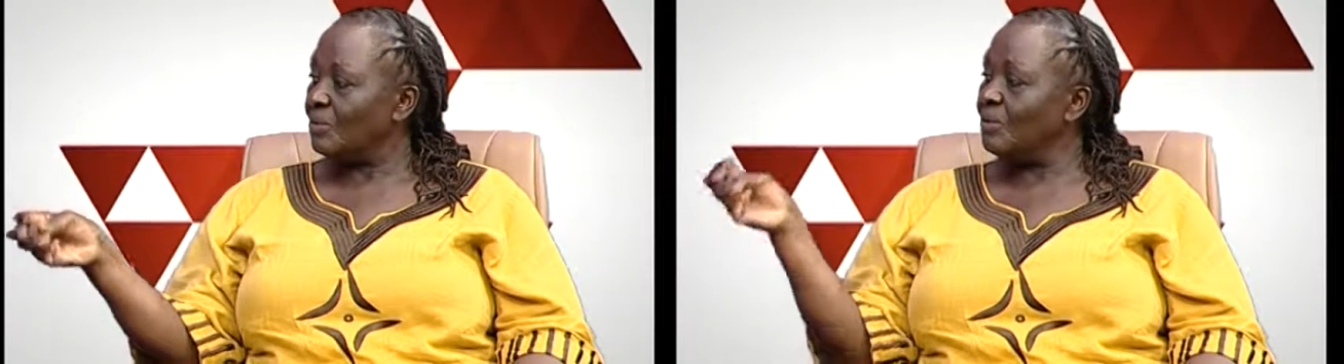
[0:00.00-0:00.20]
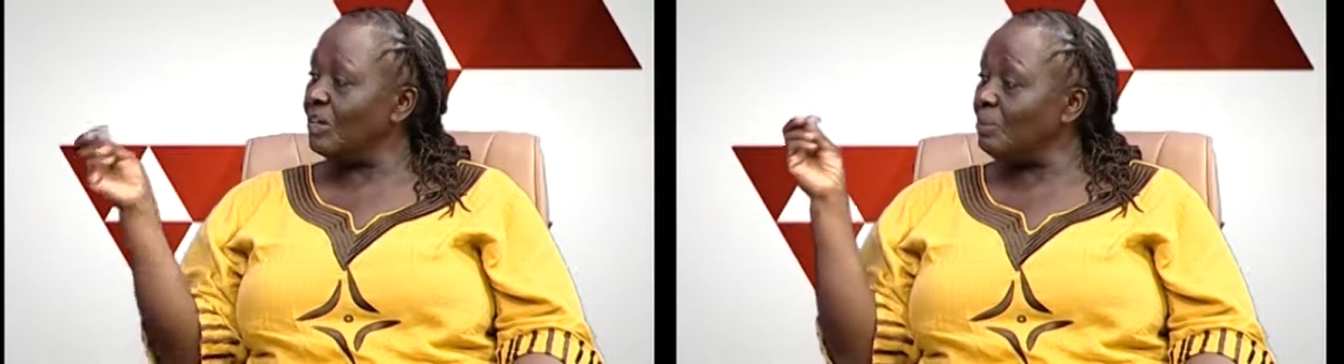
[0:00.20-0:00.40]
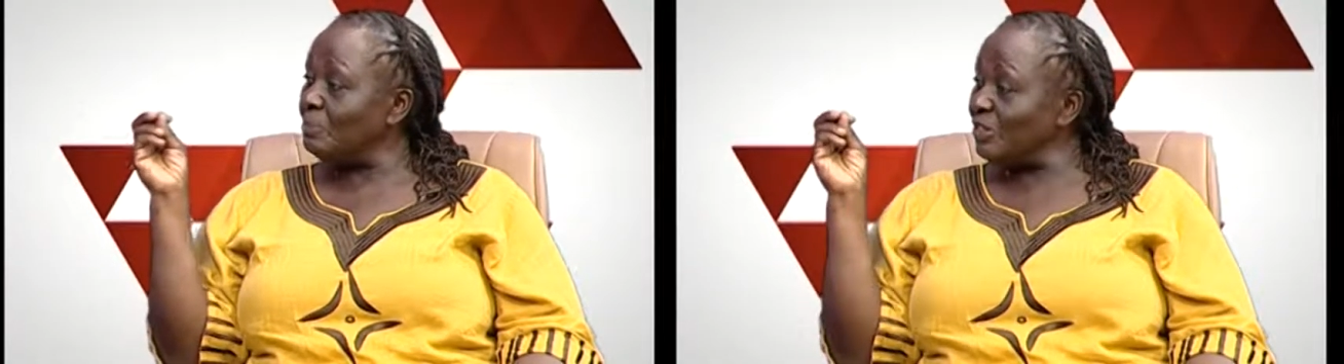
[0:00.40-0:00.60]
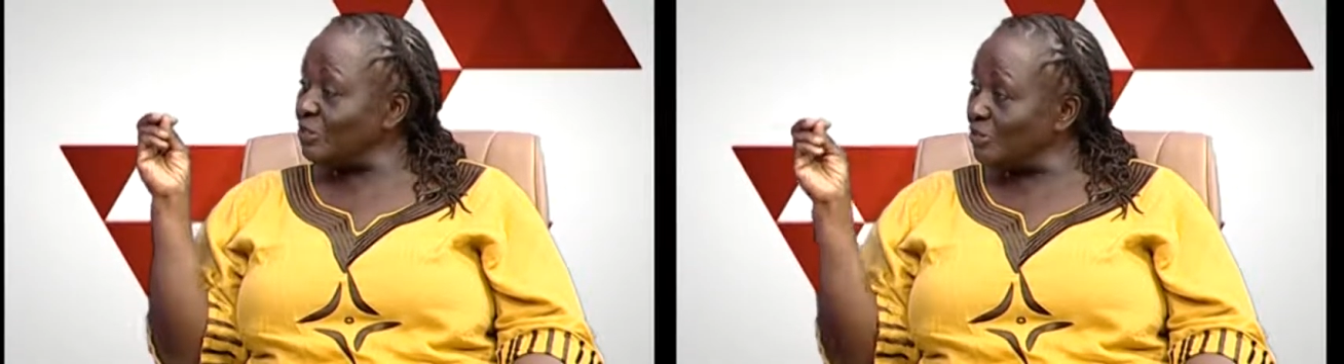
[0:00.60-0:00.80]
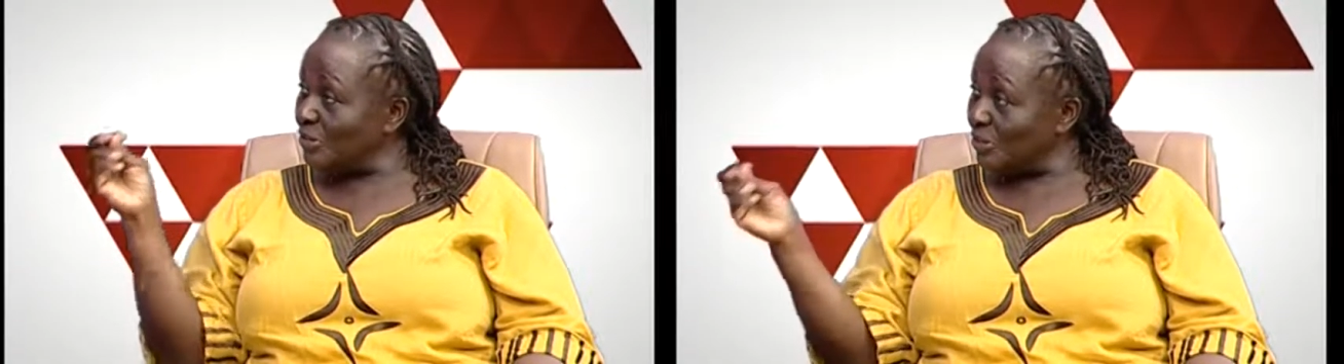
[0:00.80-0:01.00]
or a piece
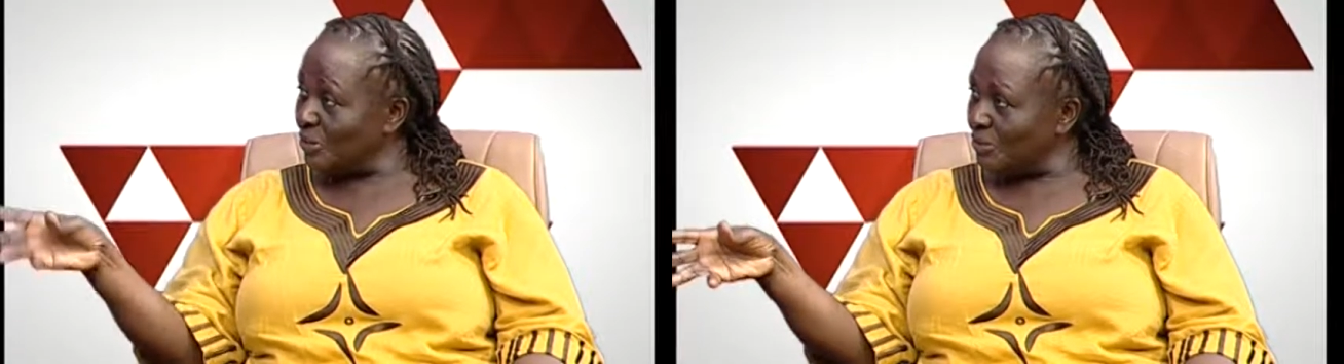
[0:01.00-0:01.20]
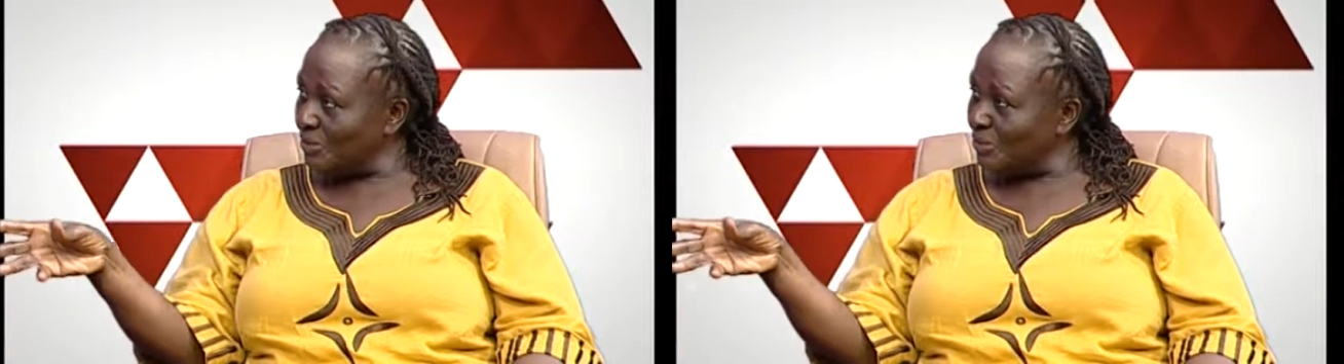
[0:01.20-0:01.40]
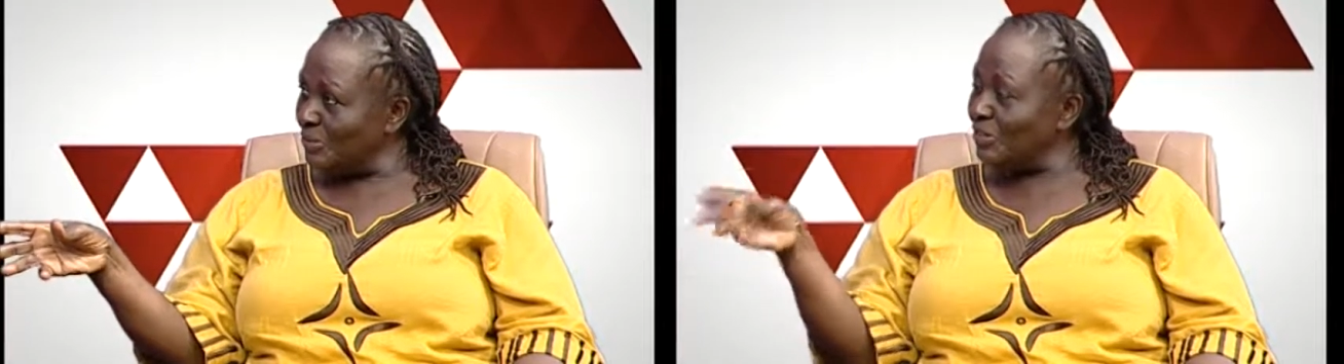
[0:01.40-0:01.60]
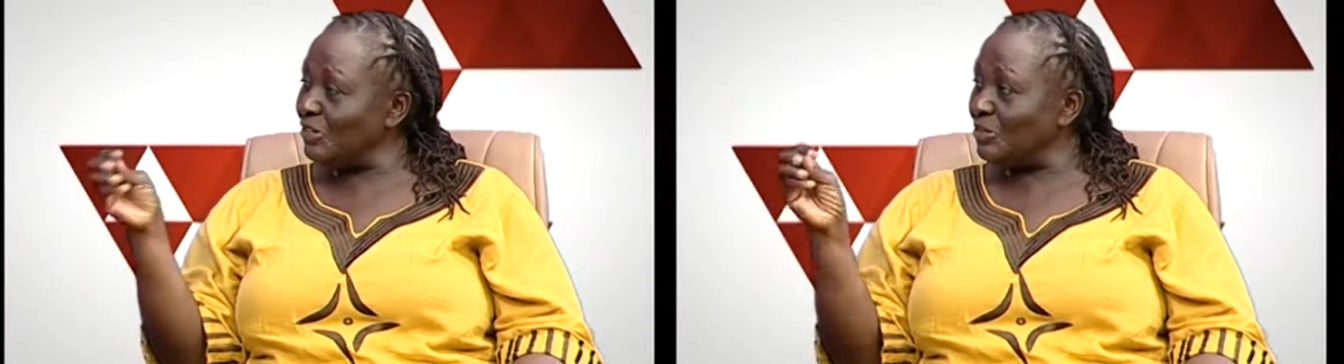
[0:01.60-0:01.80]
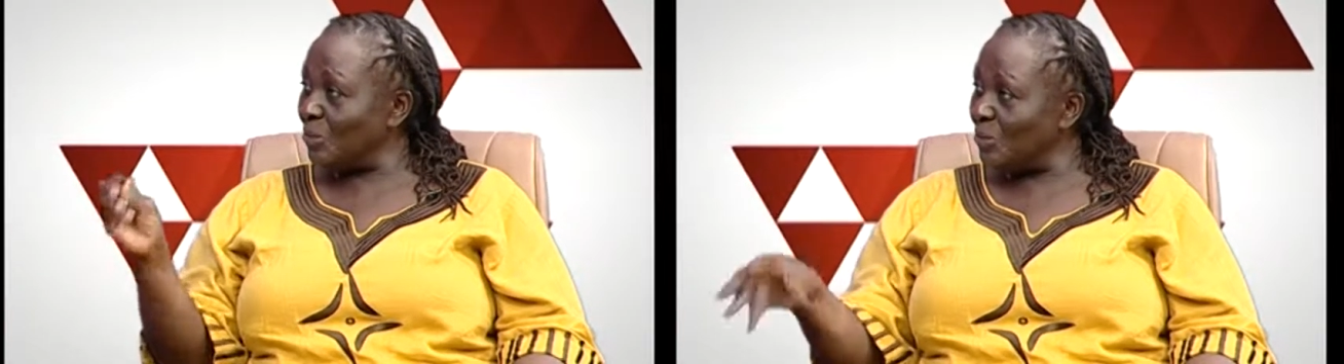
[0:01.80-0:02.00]
of cloth which
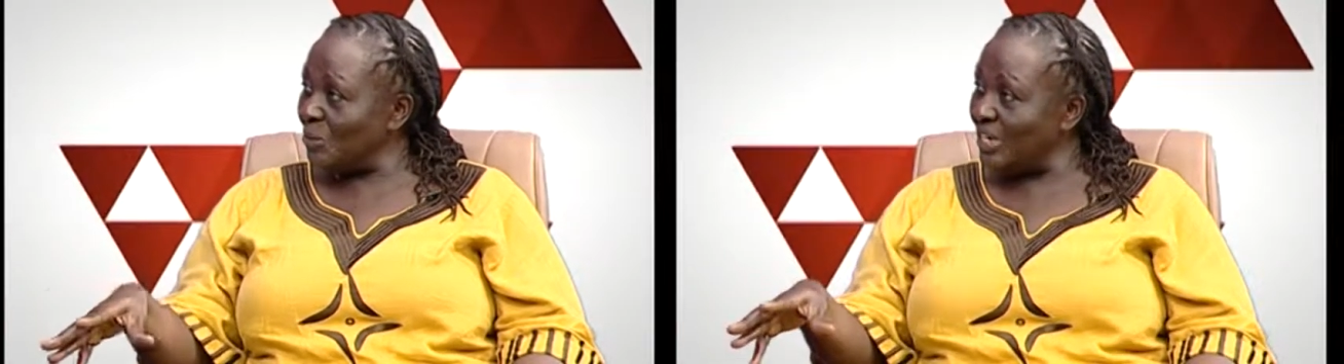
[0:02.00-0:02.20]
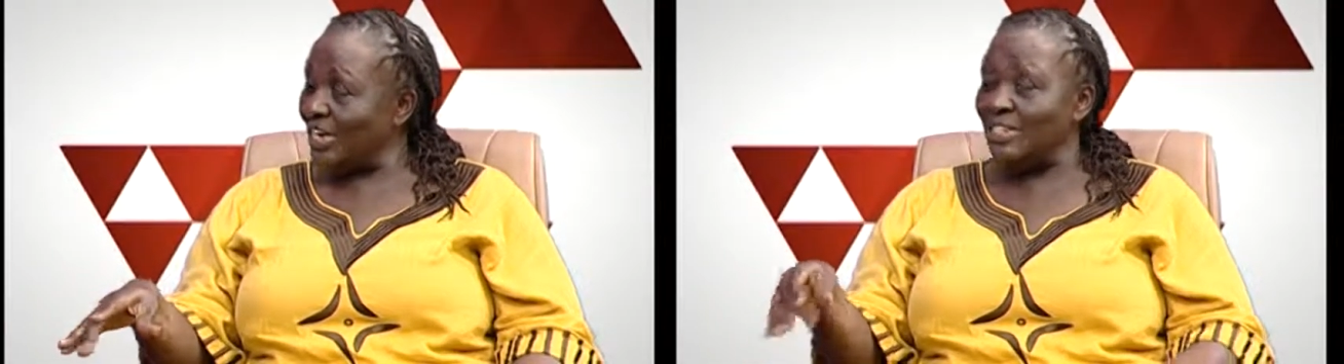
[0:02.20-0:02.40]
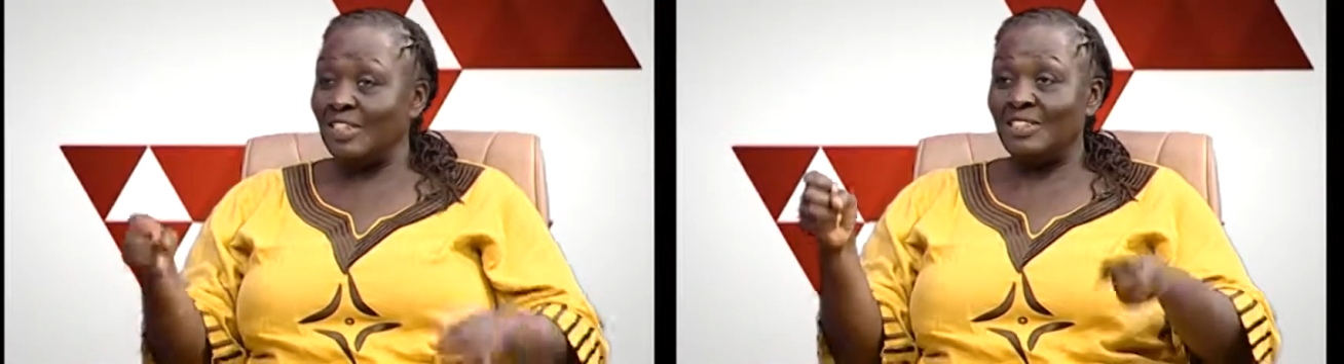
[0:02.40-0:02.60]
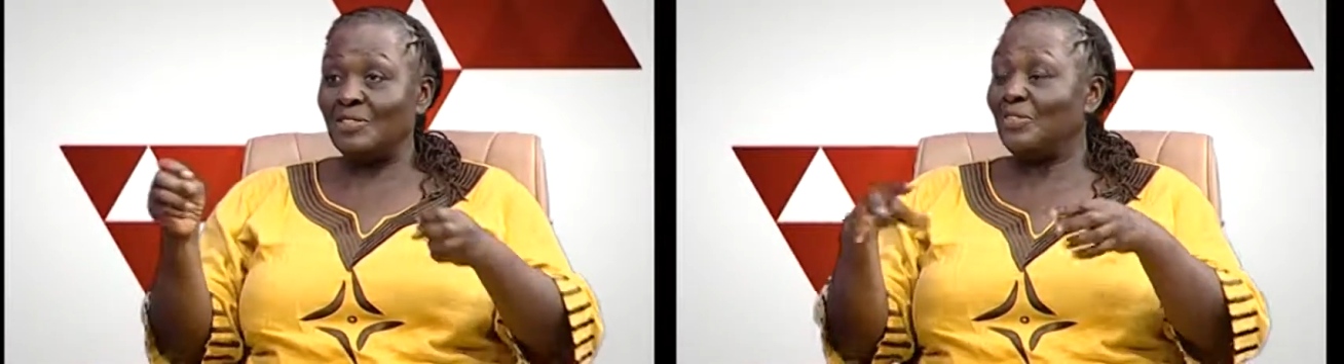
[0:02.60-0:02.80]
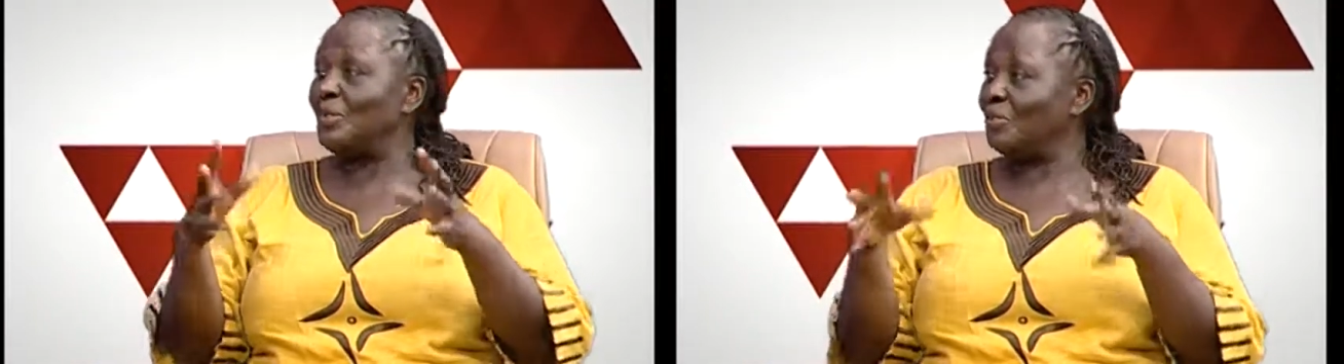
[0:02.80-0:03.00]
is old and it's
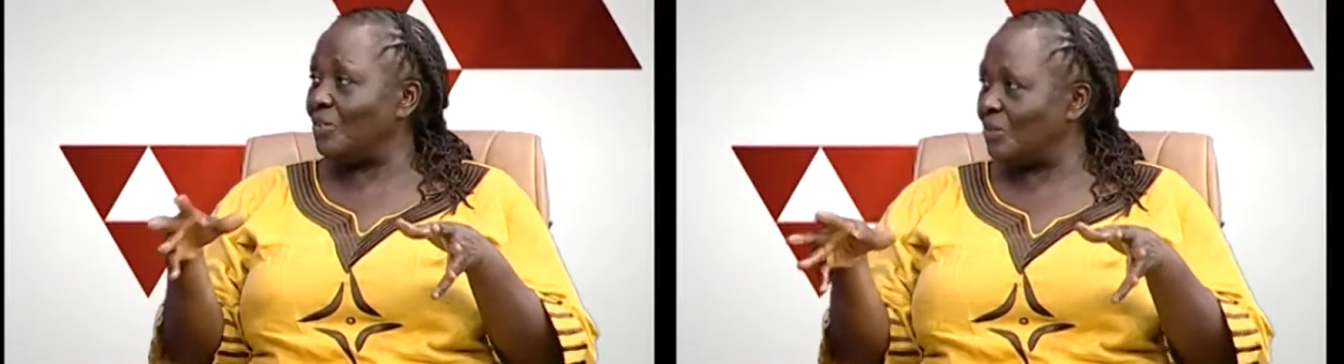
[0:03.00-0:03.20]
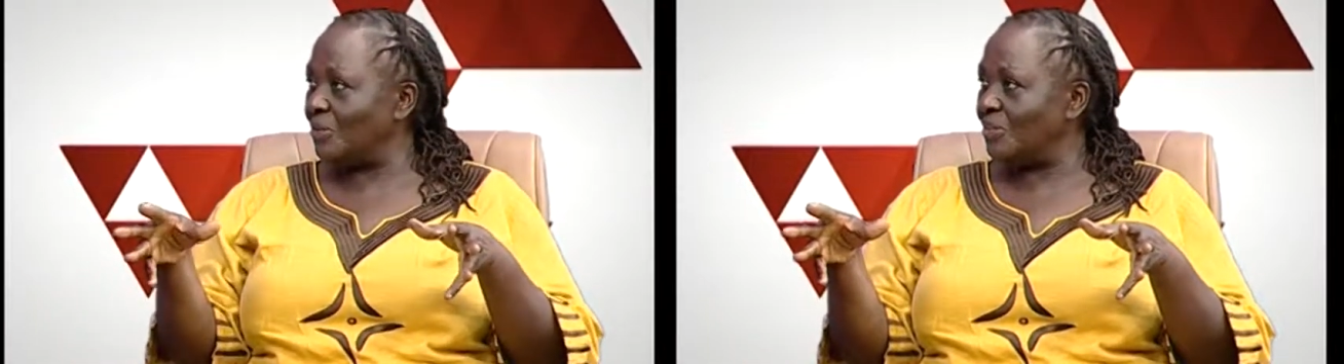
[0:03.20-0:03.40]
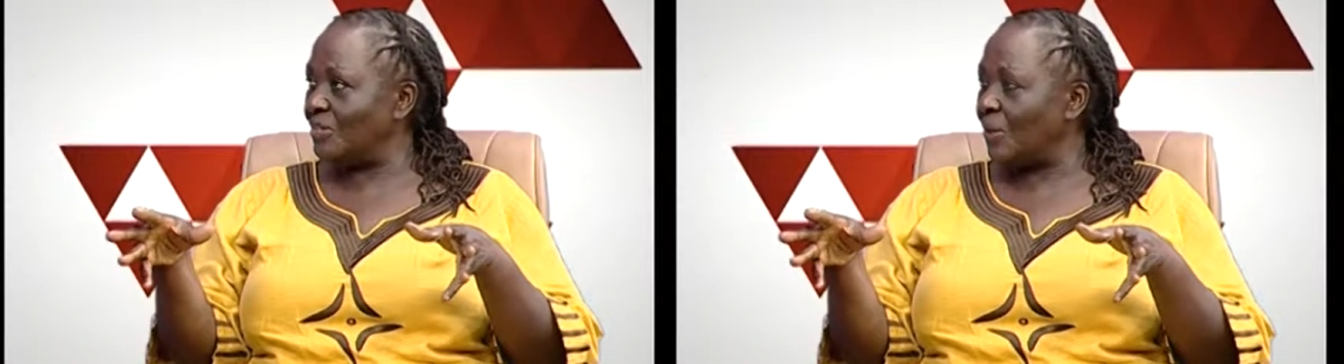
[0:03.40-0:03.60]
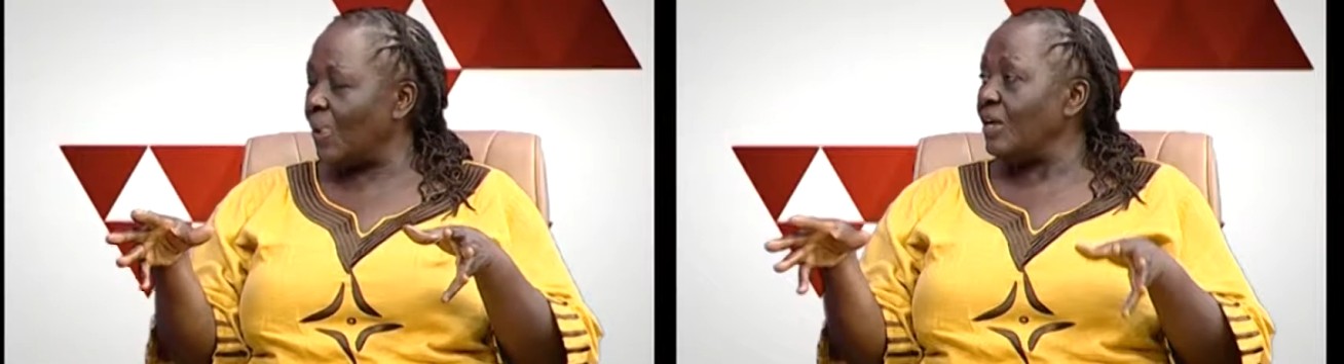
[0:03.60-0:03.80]
full of holes